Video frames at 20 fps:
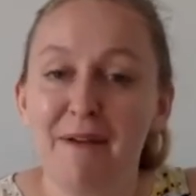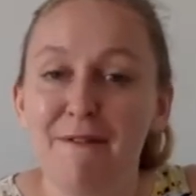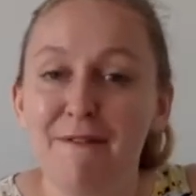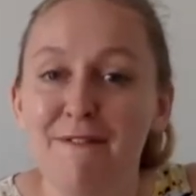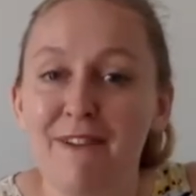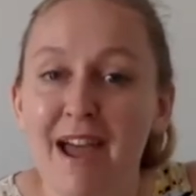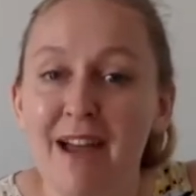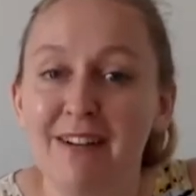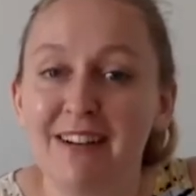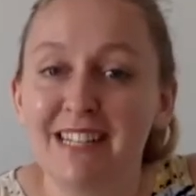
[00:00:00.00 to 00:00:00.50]

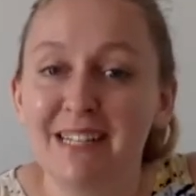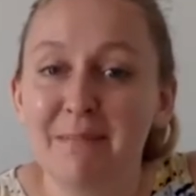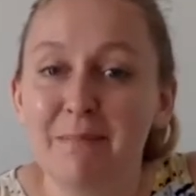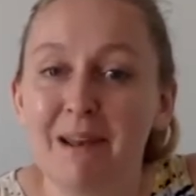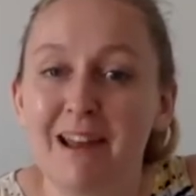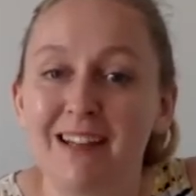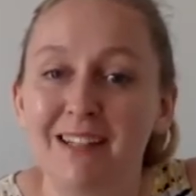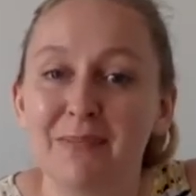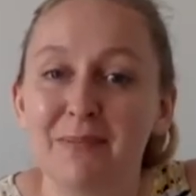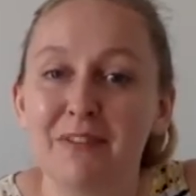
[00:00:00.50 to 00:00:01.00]
"Ferret
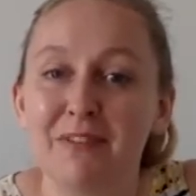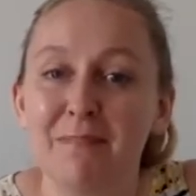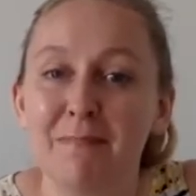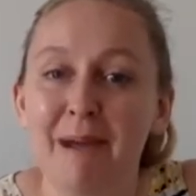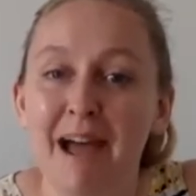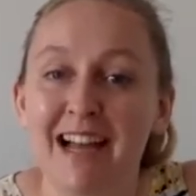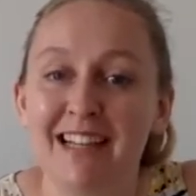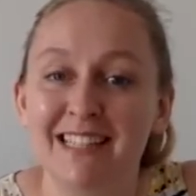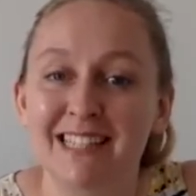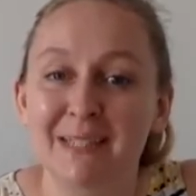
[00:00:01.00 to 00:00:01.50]
blood with
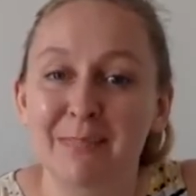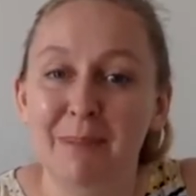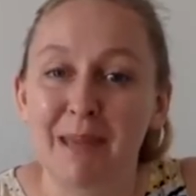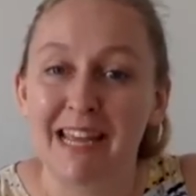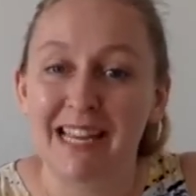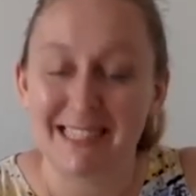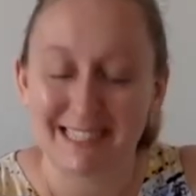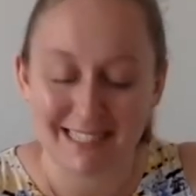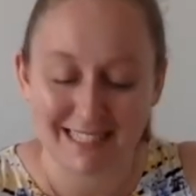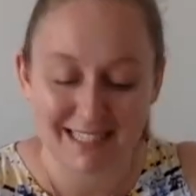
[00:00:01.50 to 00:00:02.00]
bat
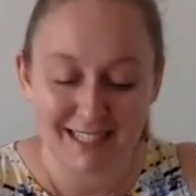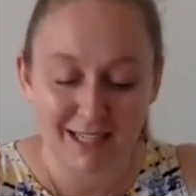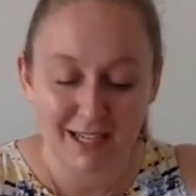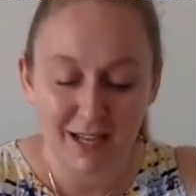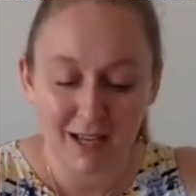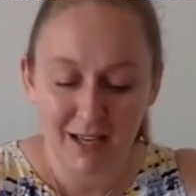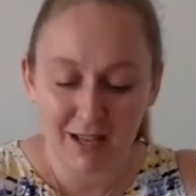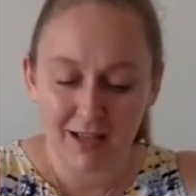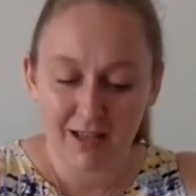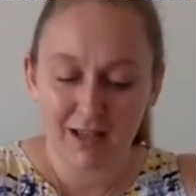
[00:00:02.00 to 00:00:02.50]
spit."
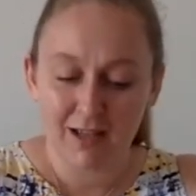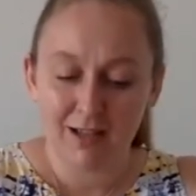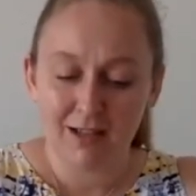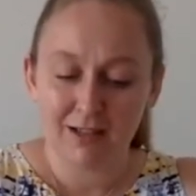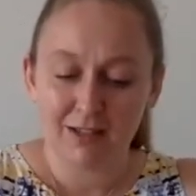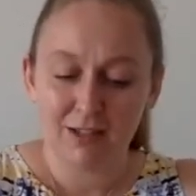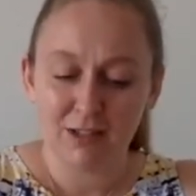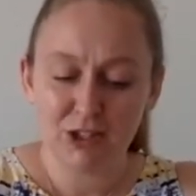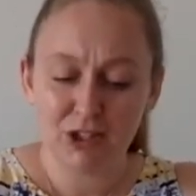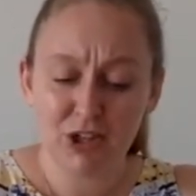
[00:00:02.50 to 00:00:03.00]

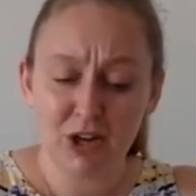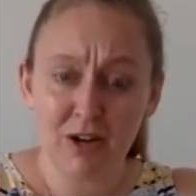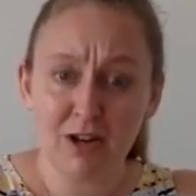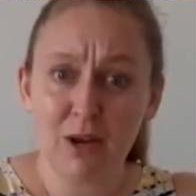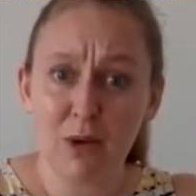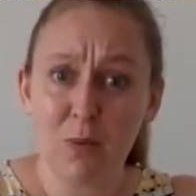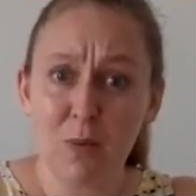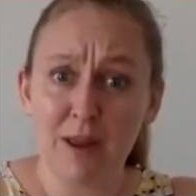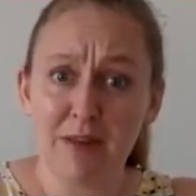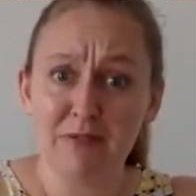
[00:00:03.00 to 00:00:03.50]

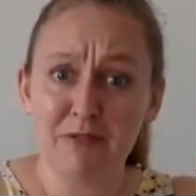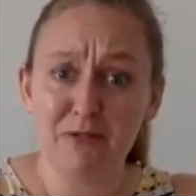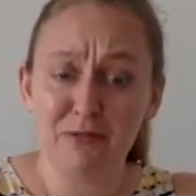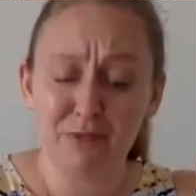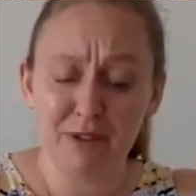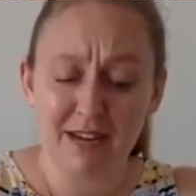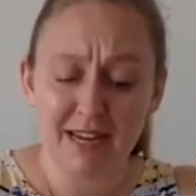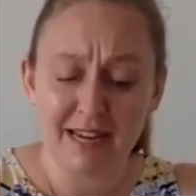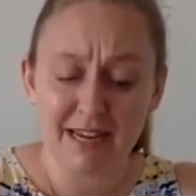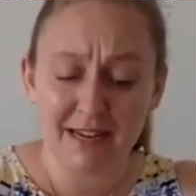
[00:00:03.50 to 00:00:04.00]
Shiloh went
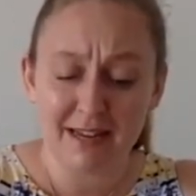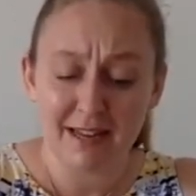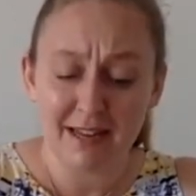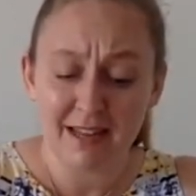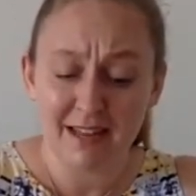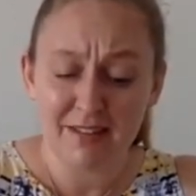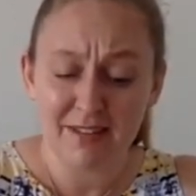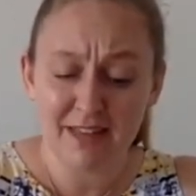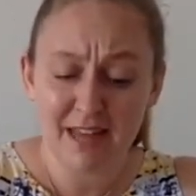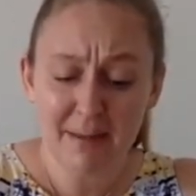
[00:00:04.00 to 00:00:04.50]
green,
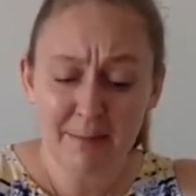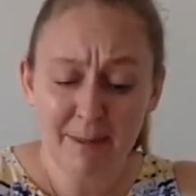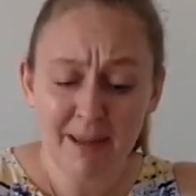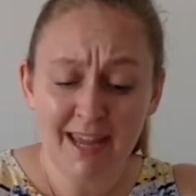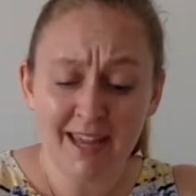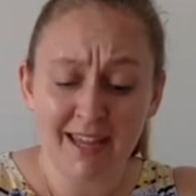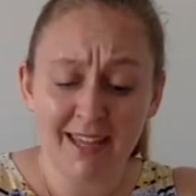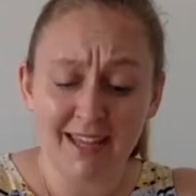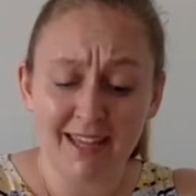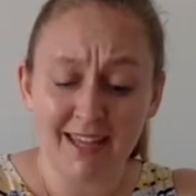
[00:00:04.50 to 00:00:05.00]
then
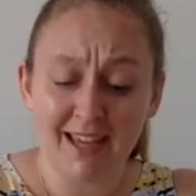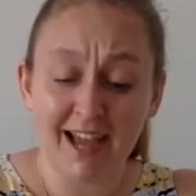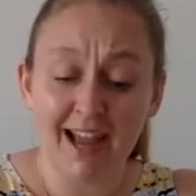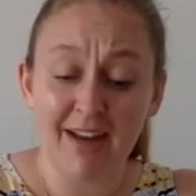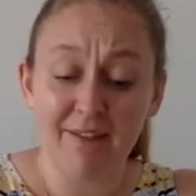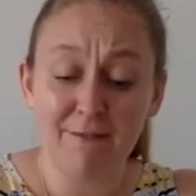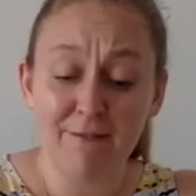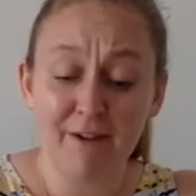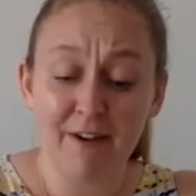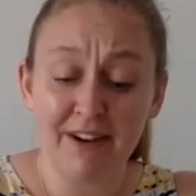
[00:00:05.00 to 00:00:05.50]
pink,
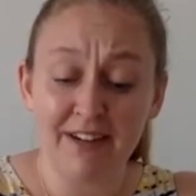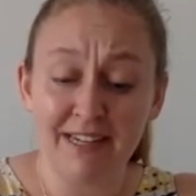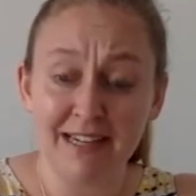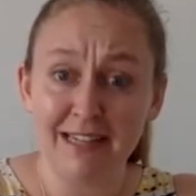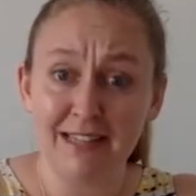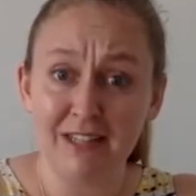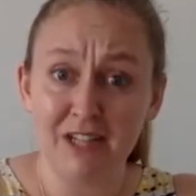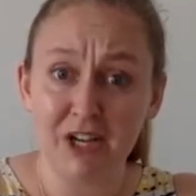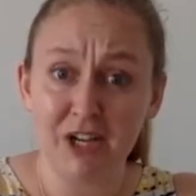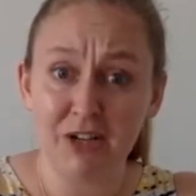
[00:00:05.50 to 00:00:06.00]
and finally
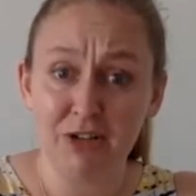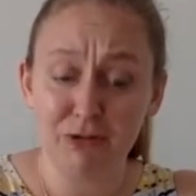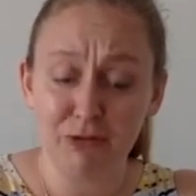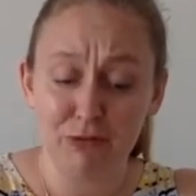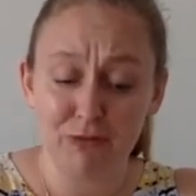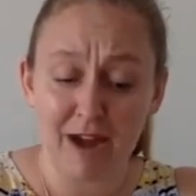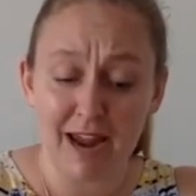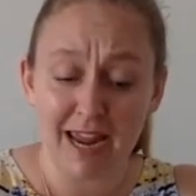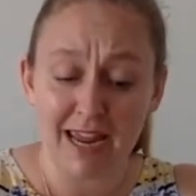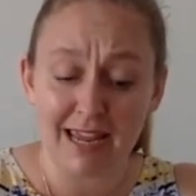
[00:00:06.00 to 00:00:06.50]
turned
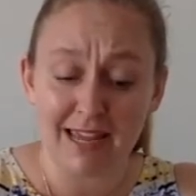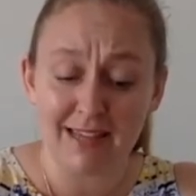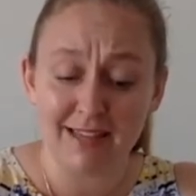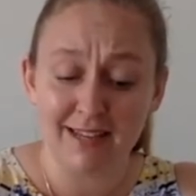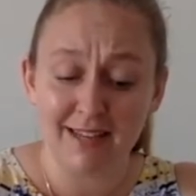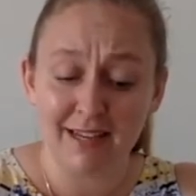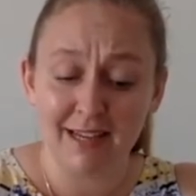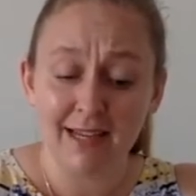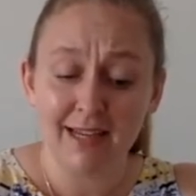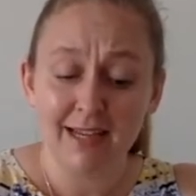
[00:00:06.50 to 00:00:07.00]
grey.
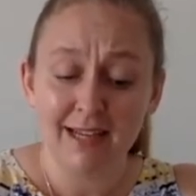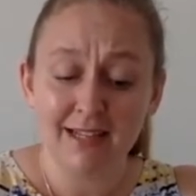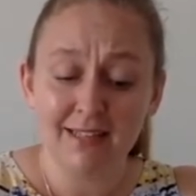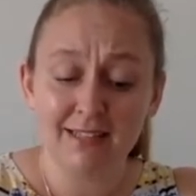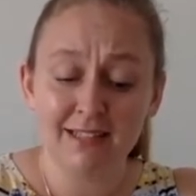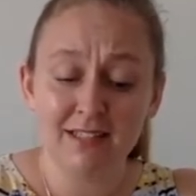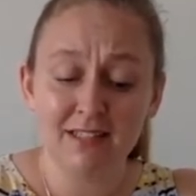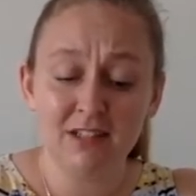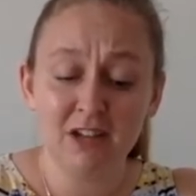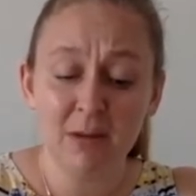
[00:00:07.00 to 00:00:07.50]
His
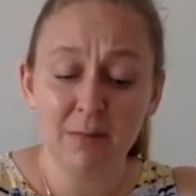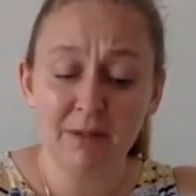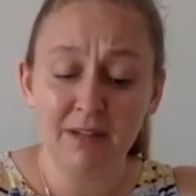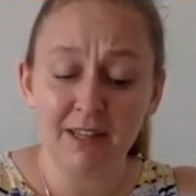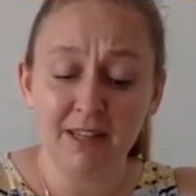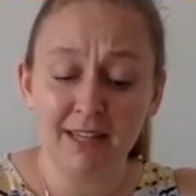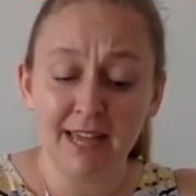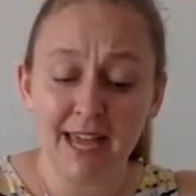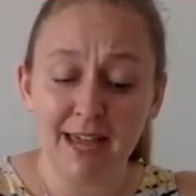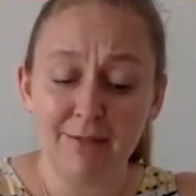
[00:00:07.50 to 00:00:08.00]
stomach
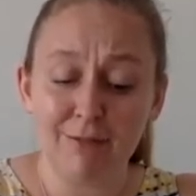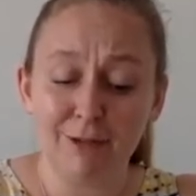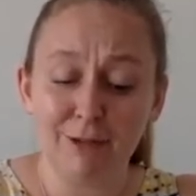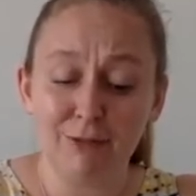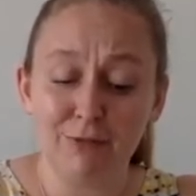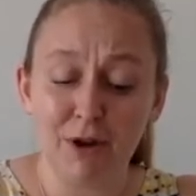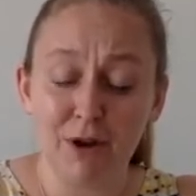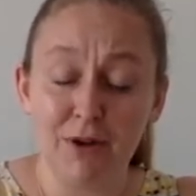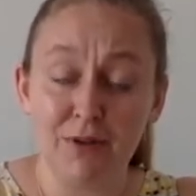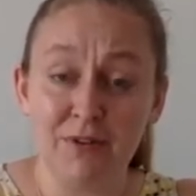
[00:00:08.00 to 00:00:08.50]
gave a
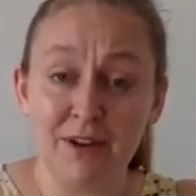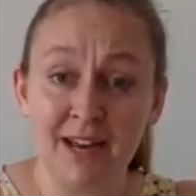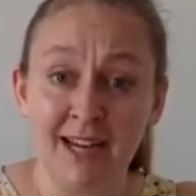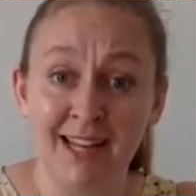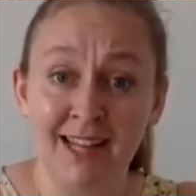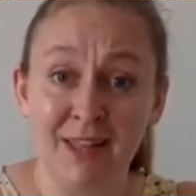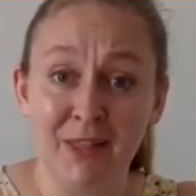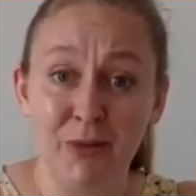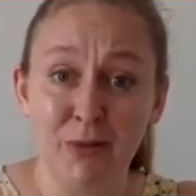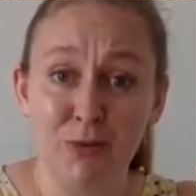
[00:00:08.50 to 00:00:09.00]
groan and he
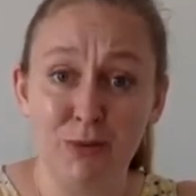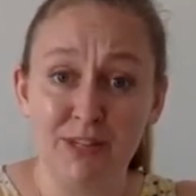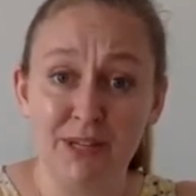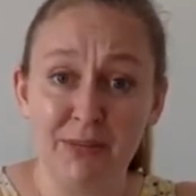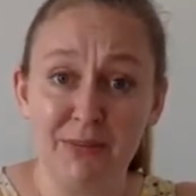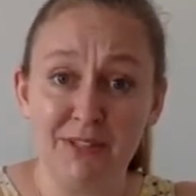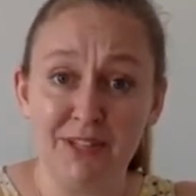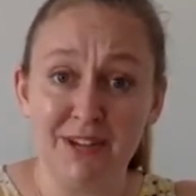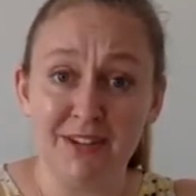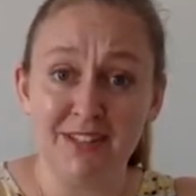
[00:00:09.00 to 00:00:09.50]
thought he
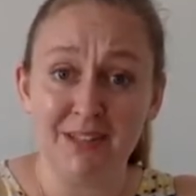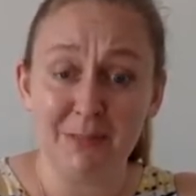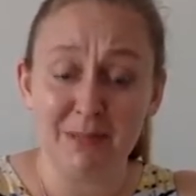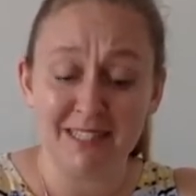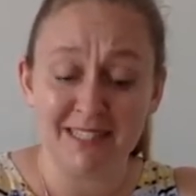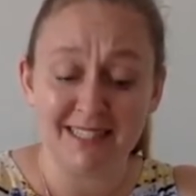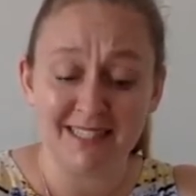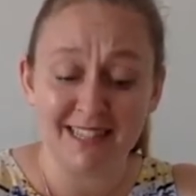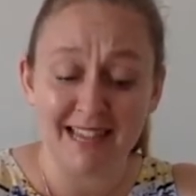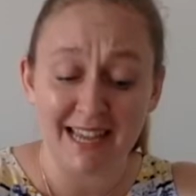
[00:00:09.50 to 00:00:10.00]
was going to be
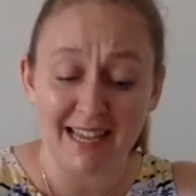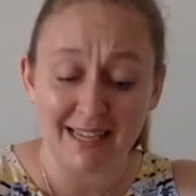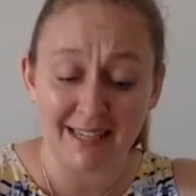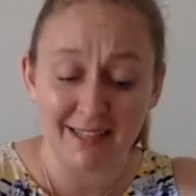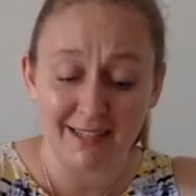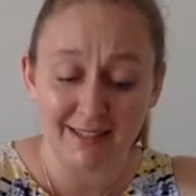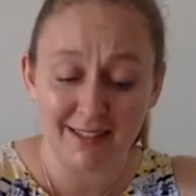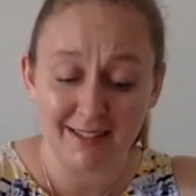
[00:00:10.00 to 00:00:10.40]
sick.